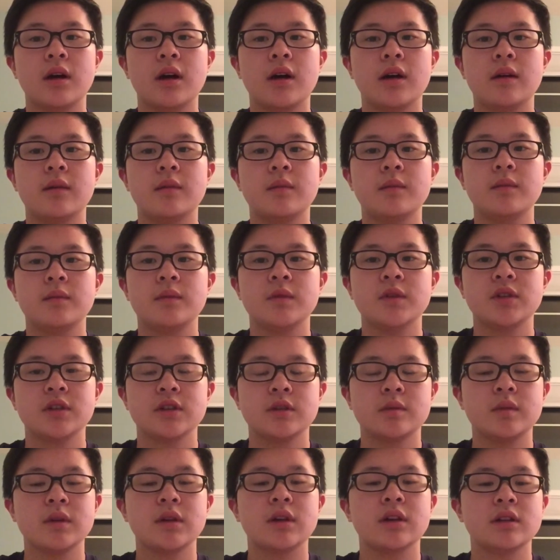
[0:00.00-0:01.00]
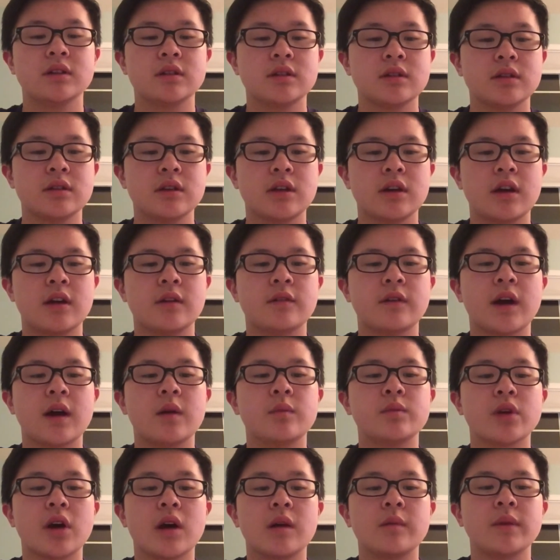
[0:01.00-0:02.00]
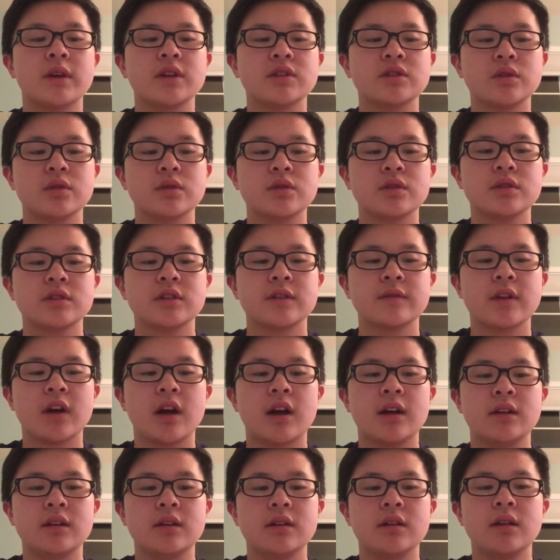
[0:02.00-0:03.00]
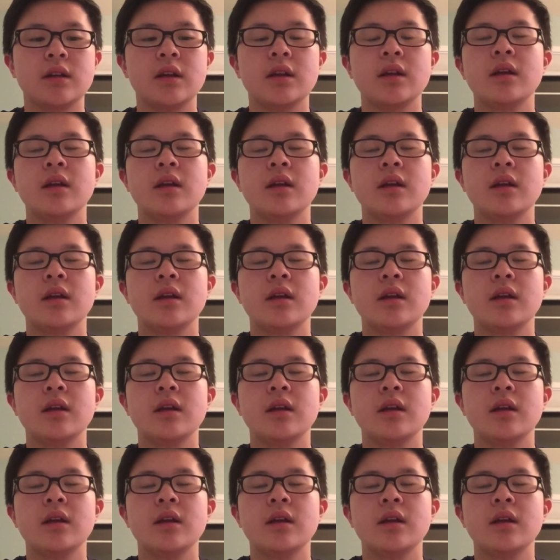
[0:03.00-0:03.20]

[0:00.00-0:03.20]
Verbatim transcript: um, just because of how broad my shoulders have gotten.